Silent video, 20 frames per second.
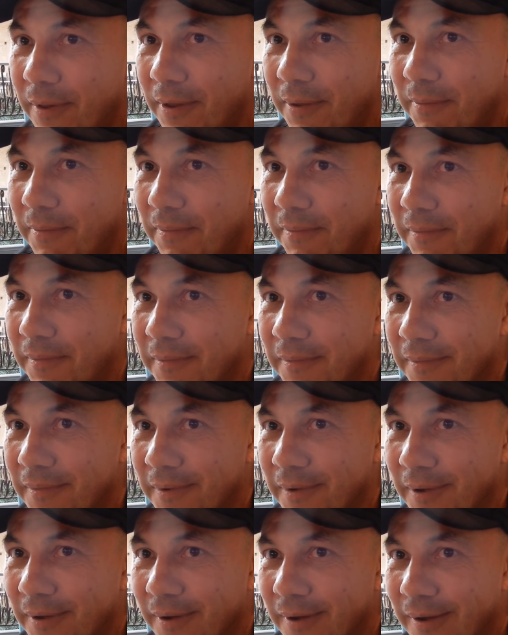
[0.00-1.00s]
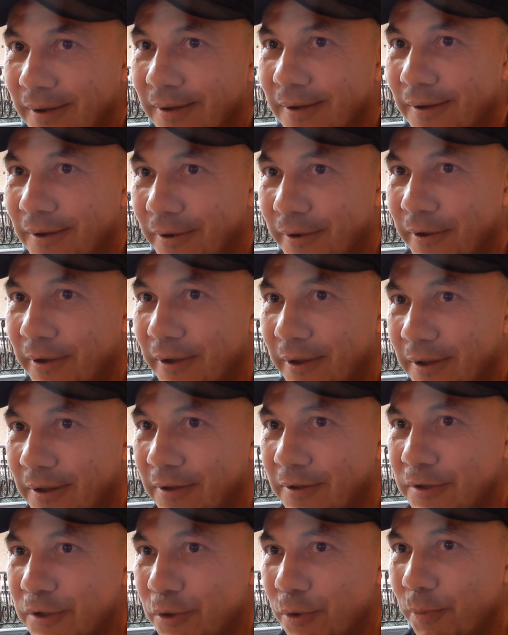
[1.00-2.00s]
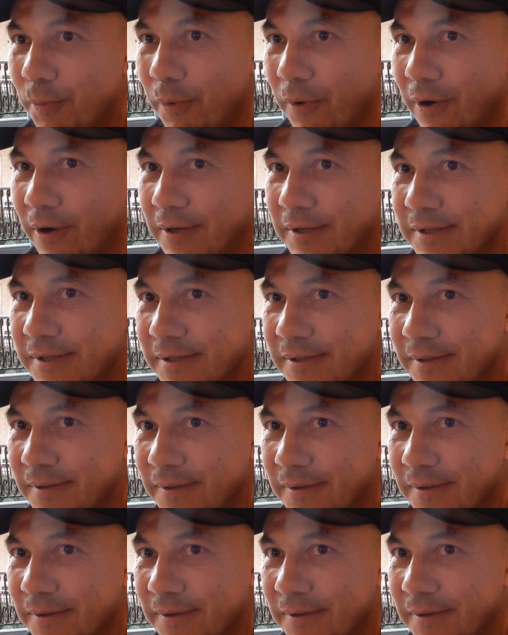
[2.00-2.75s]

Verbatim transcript: them, uh, you'll surprise